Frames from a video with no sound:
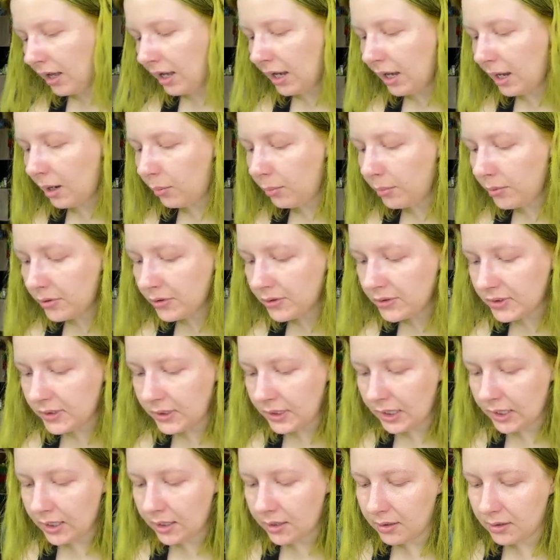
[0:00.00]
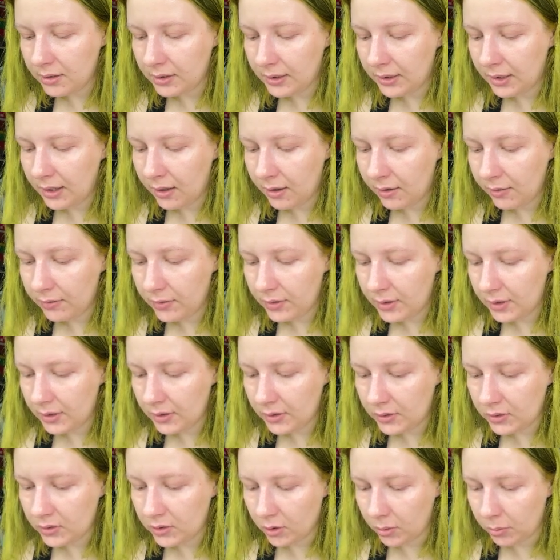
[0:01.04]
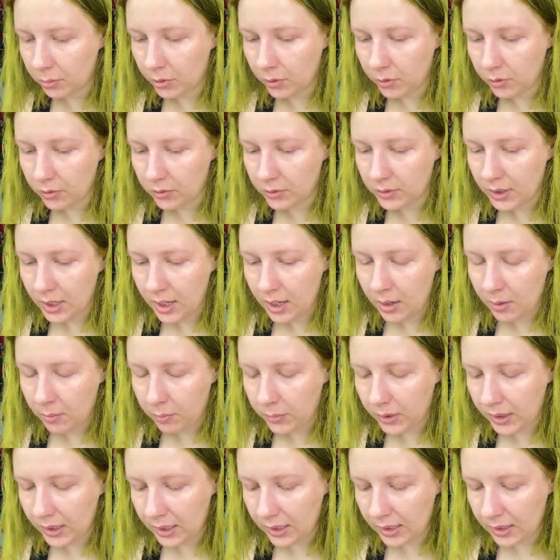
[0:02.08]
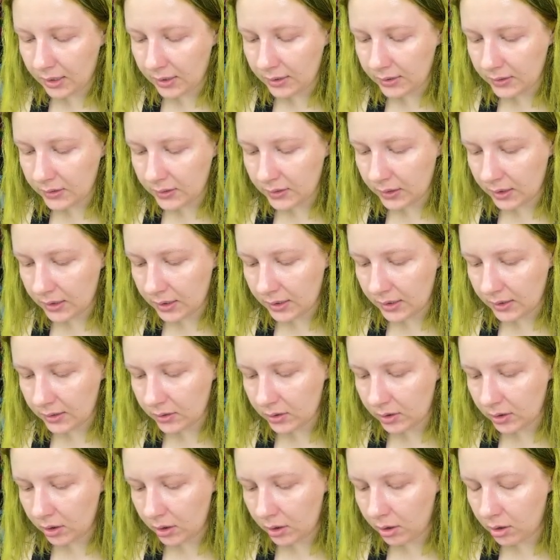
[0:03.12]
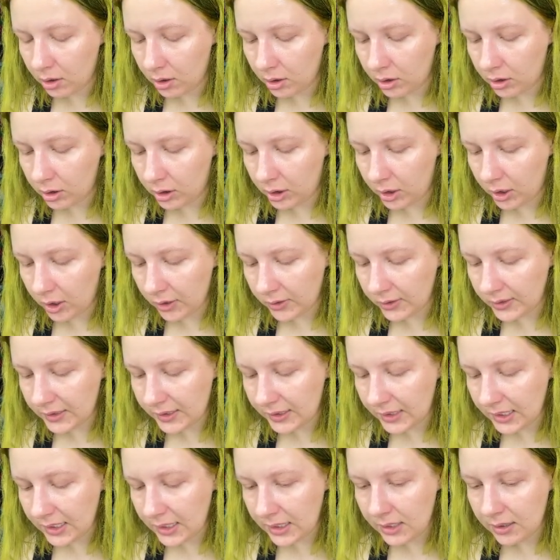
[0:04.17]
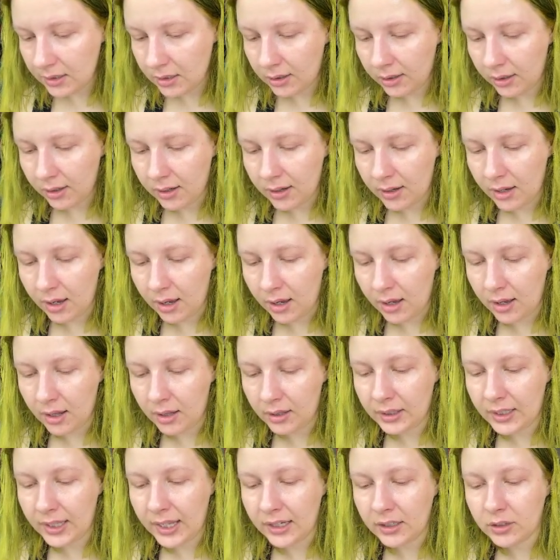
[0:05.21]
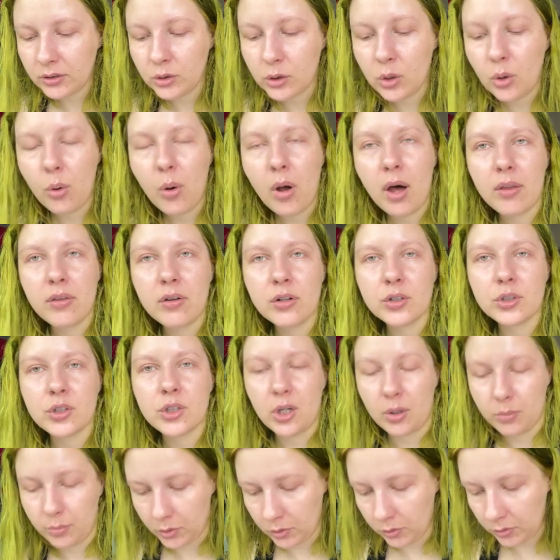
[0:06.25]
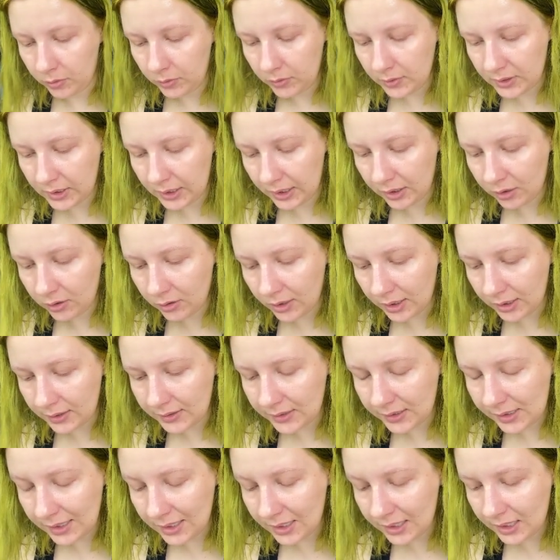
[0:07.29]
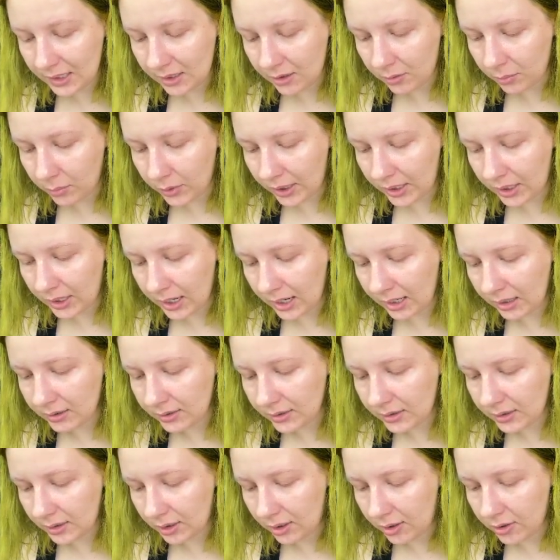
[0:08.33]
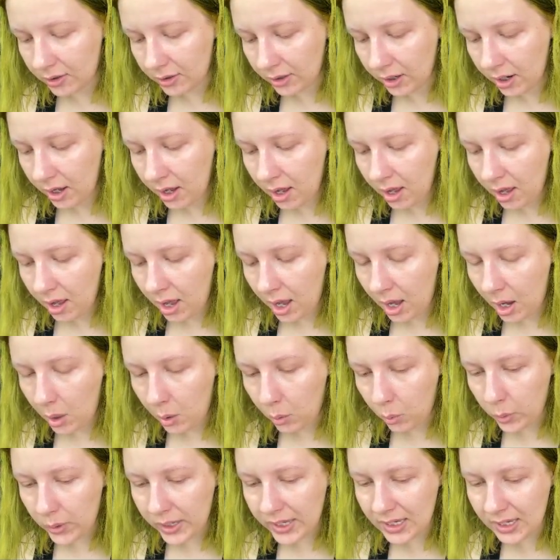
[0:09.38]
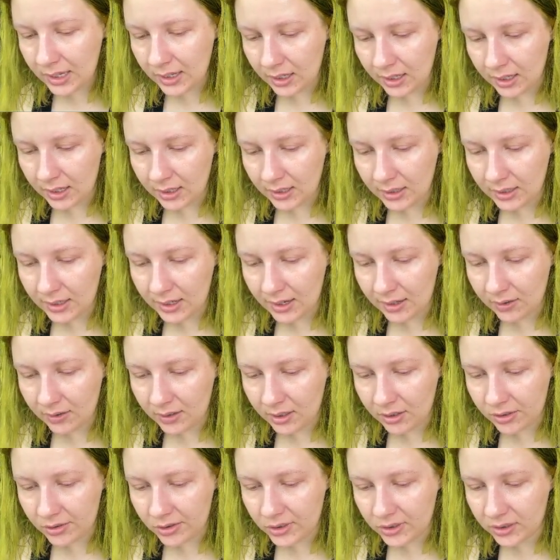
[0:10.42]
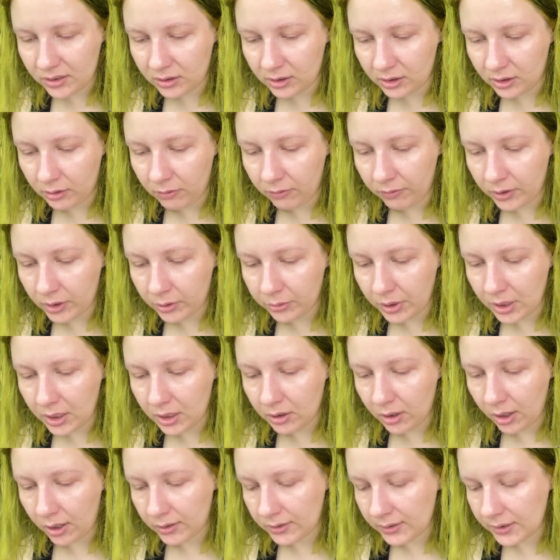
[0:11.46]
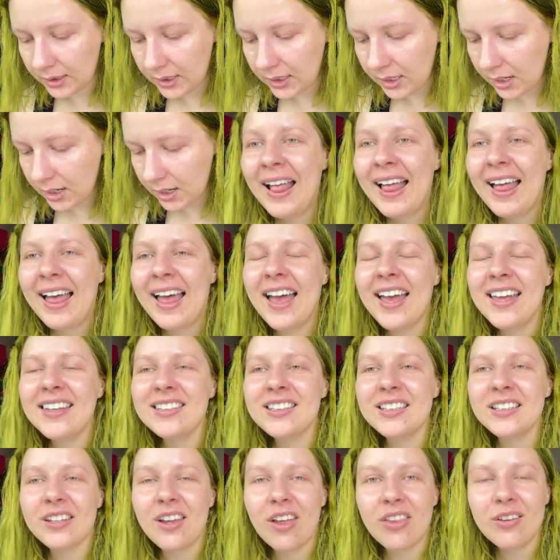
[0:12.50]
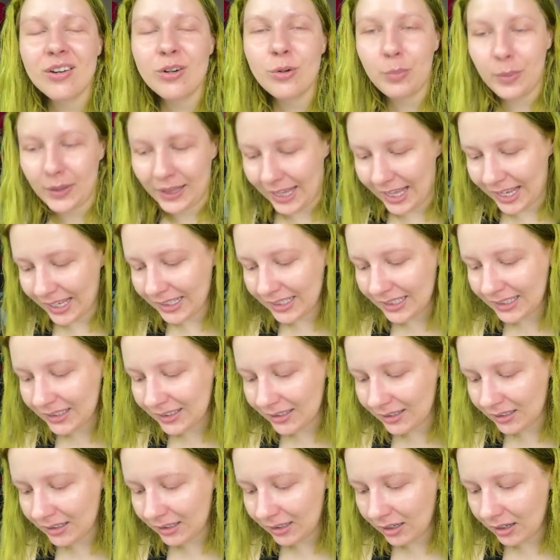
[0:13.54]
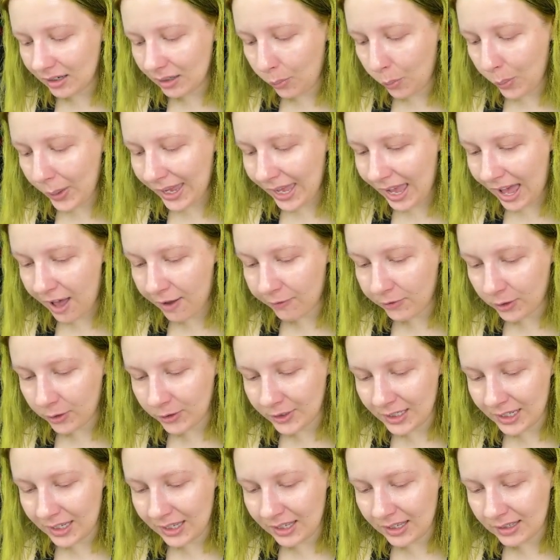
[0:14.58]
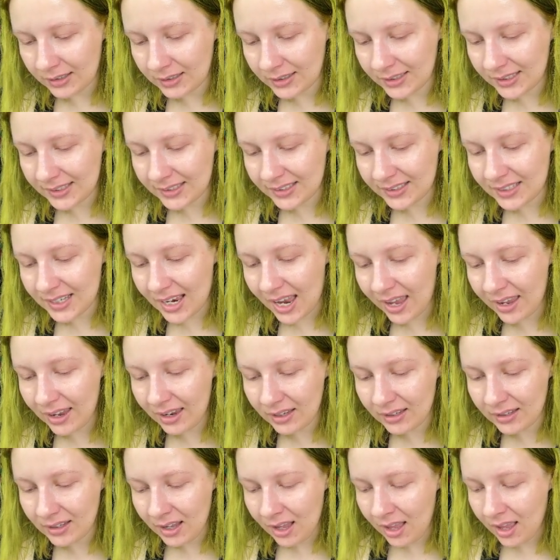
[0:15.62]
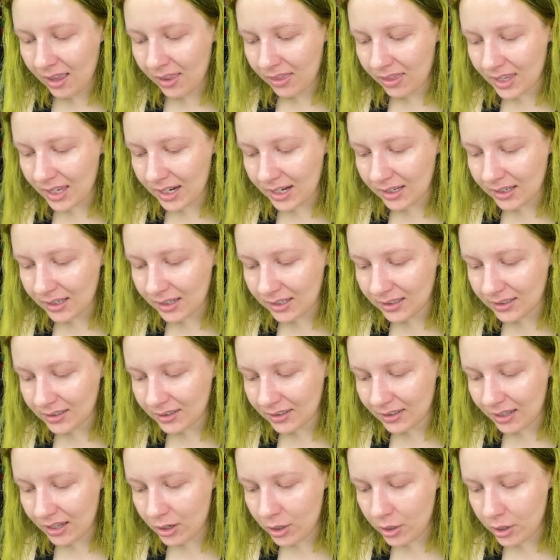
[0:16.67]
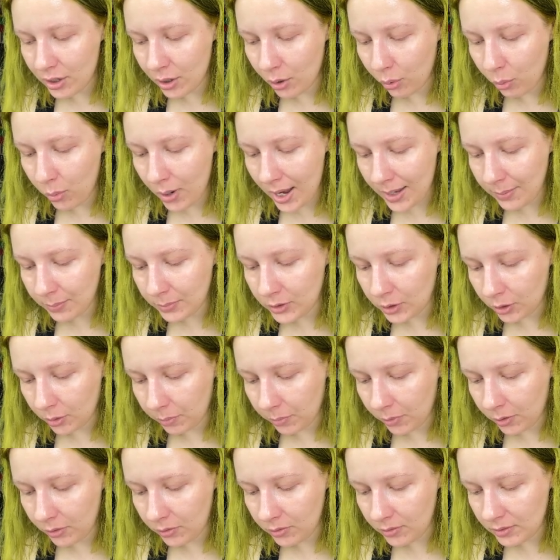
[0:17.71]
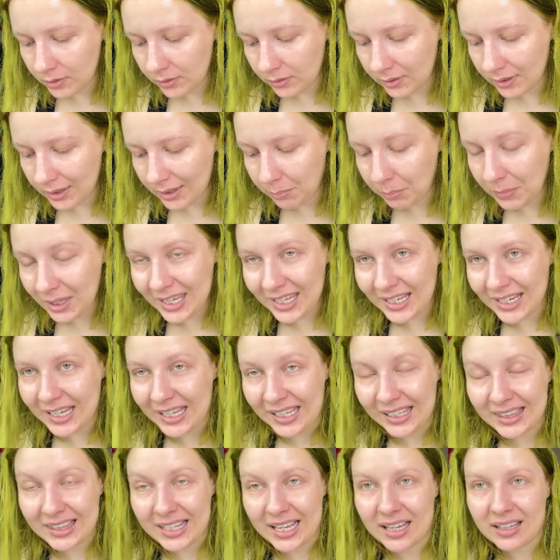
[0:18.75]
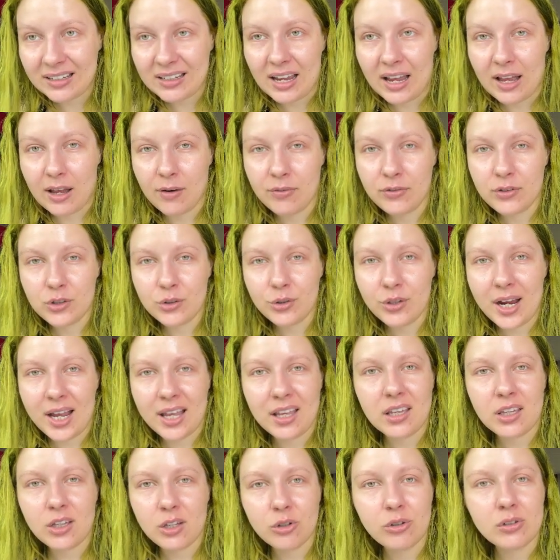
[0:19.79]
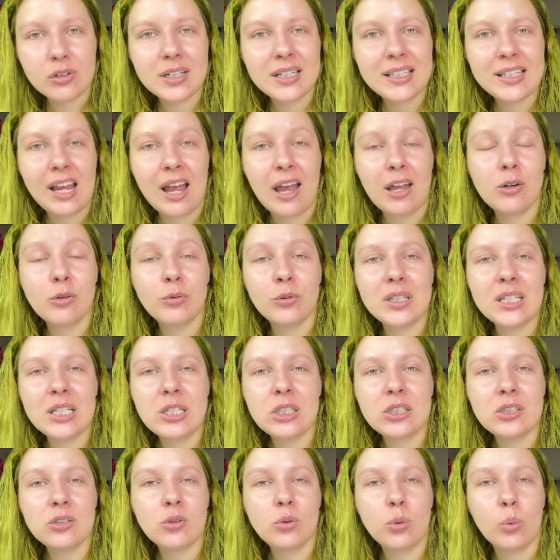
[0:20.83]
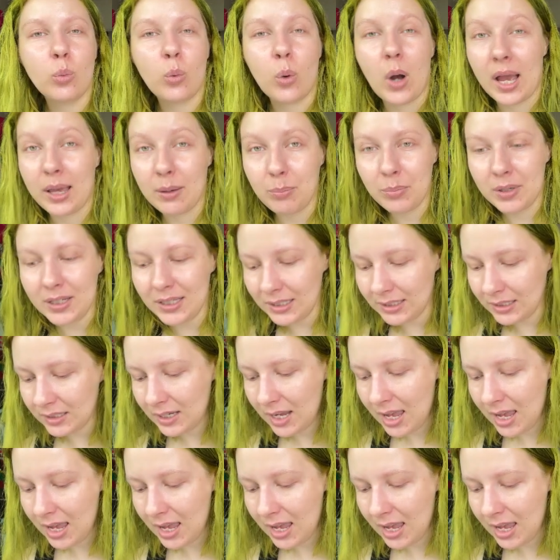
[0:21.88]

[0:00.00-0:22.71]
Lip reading: I personally love this top coat because it is glossy, like no other top coat. Like you can see here, my nails are a week in and they are still very glossy. And another plus we have on its side that it is no wipe top coat, meaning that after I cure it, I don't need to wipe it.